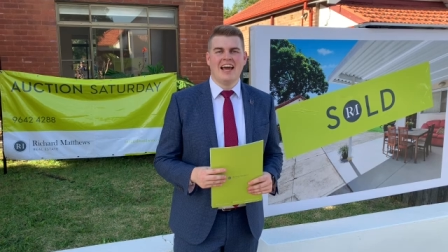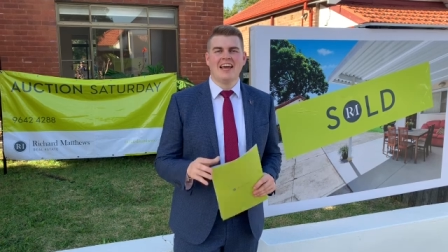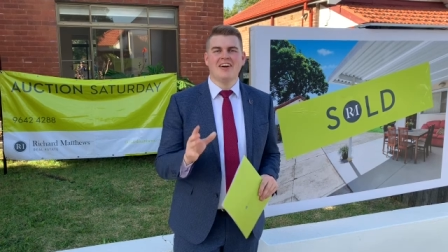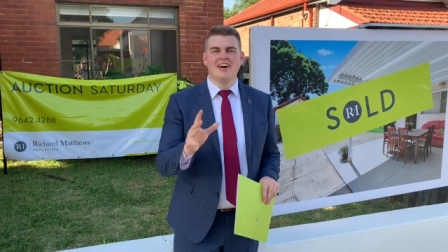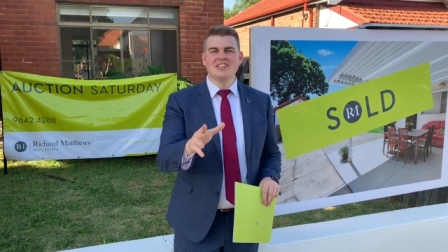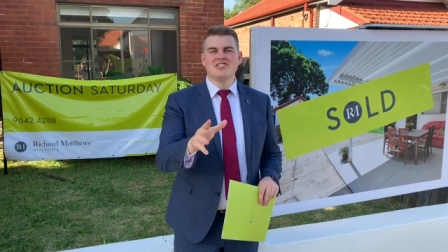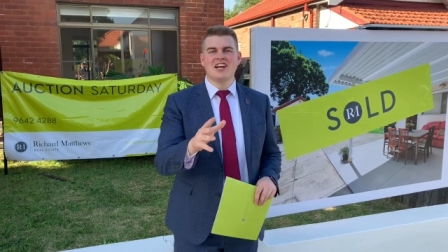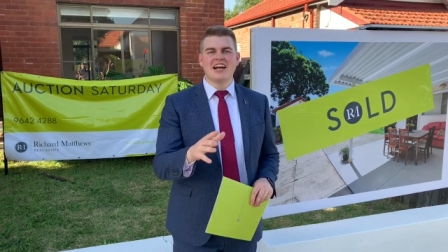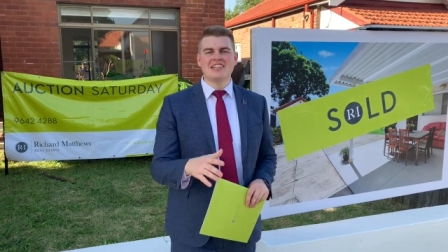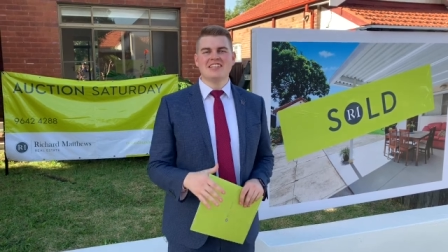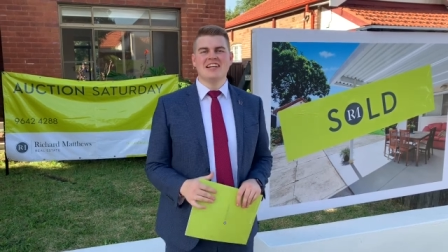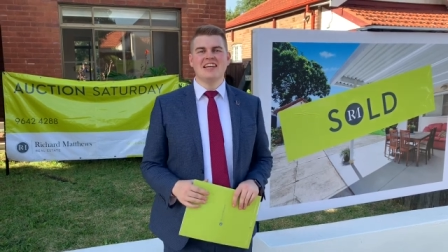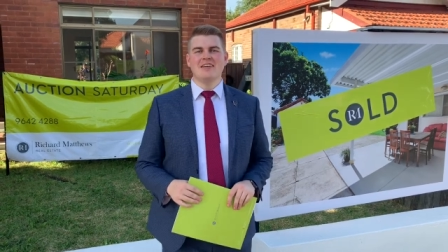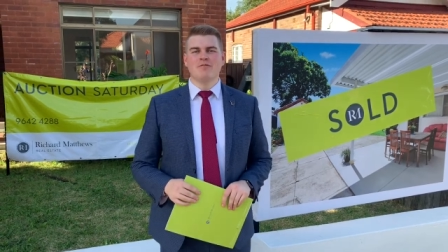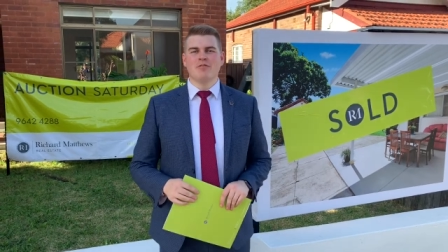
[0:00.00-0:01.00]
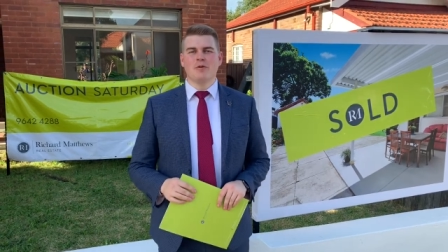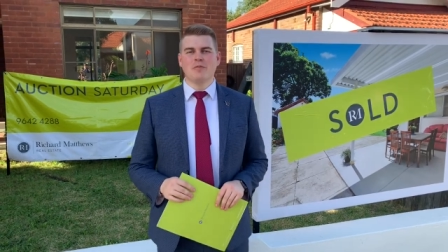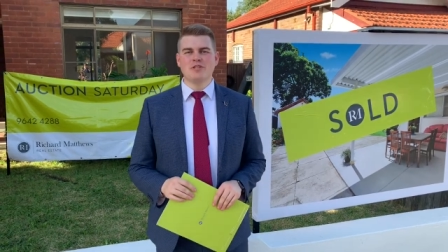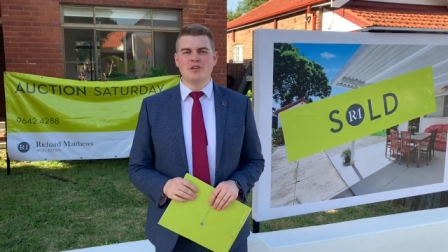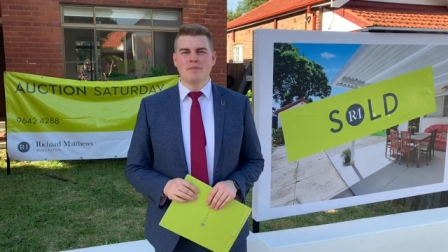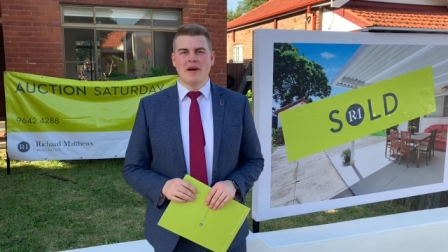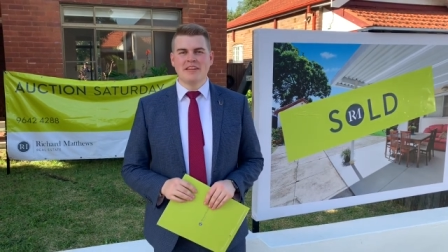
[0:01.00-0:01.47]
Hey guys, Jackson here from
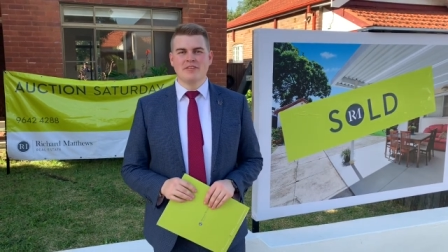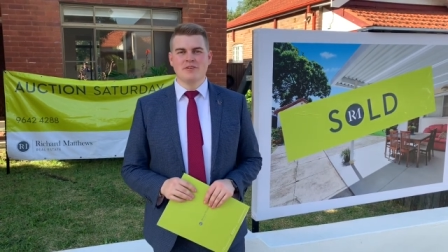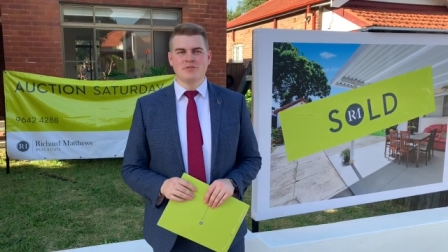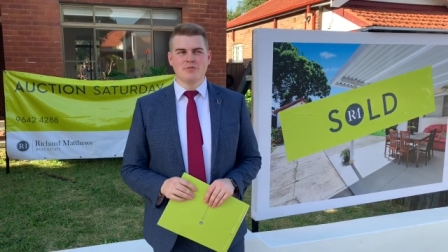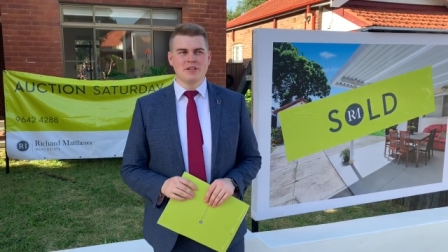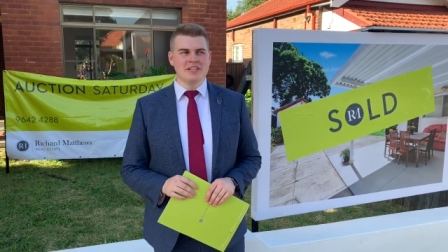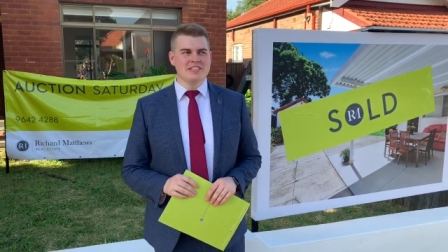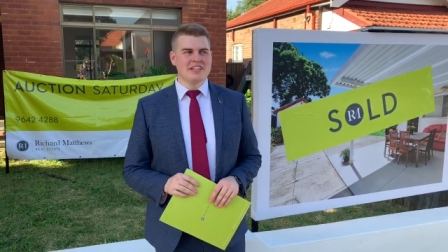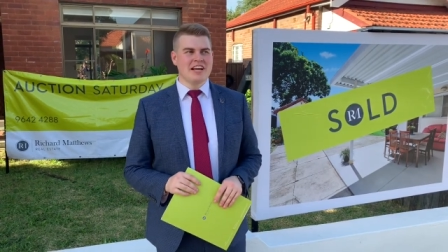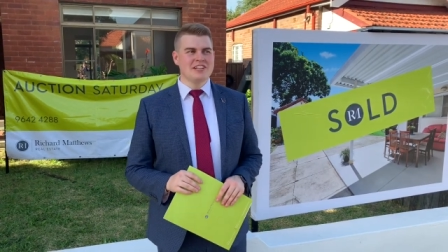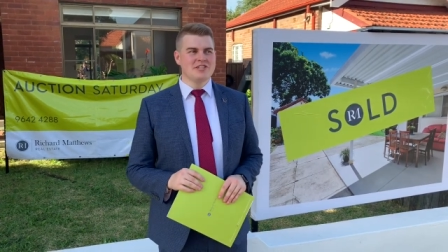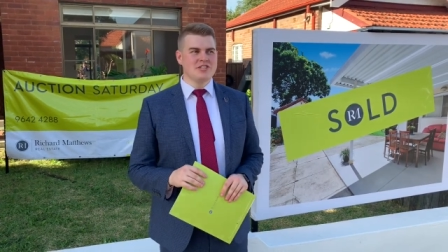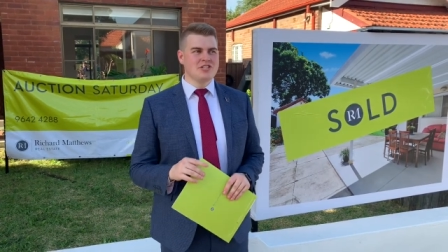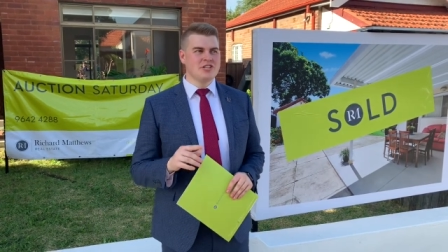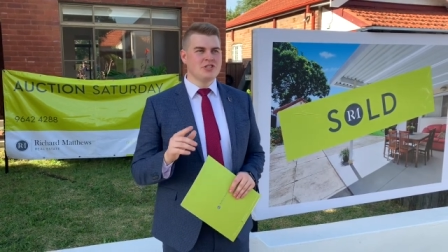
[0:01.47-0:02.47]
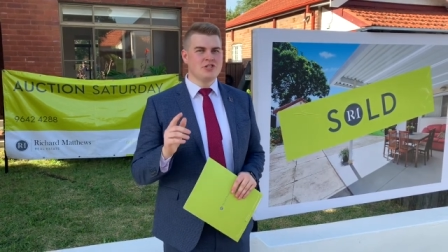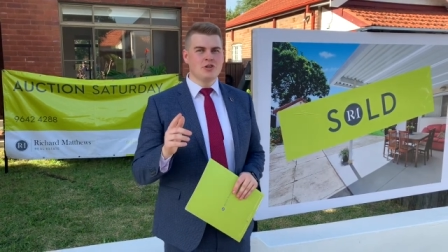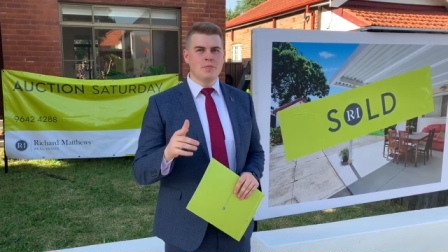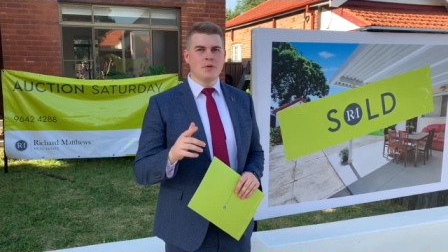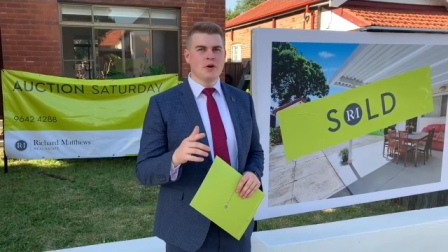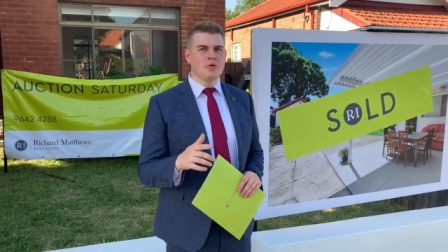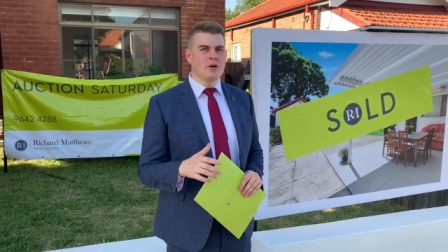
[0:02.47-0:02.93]
Richard Matthews Real Estate. Just a
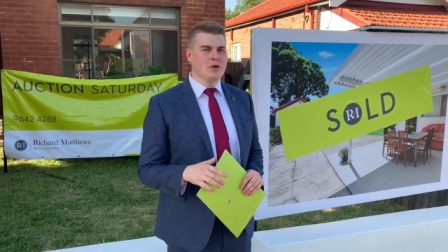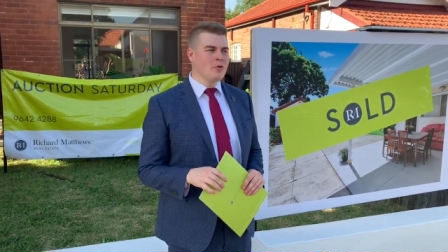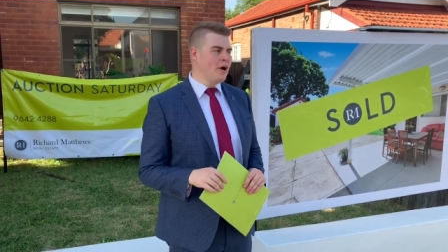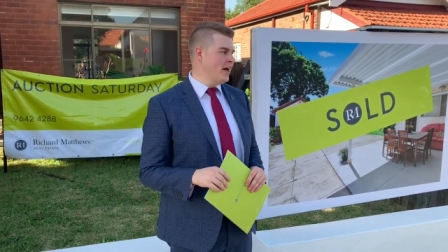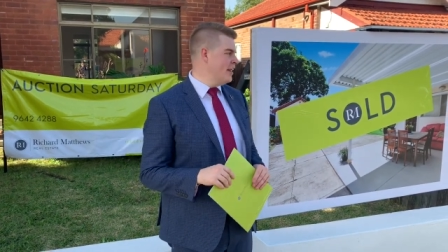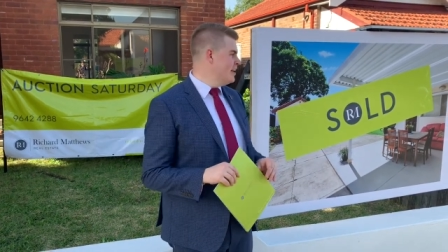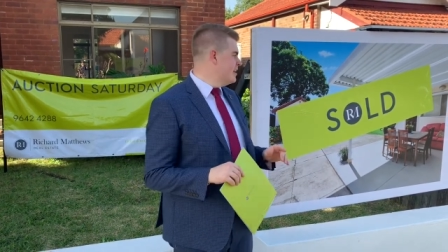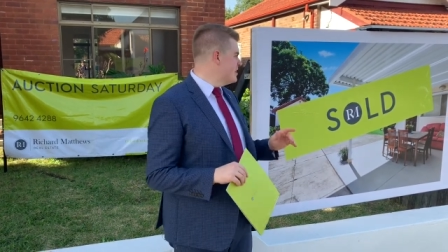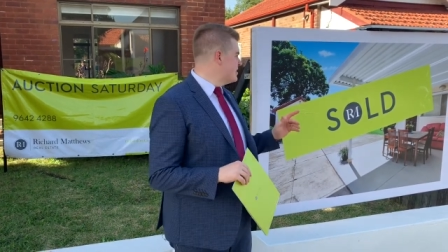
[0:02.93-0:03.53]
super quick one.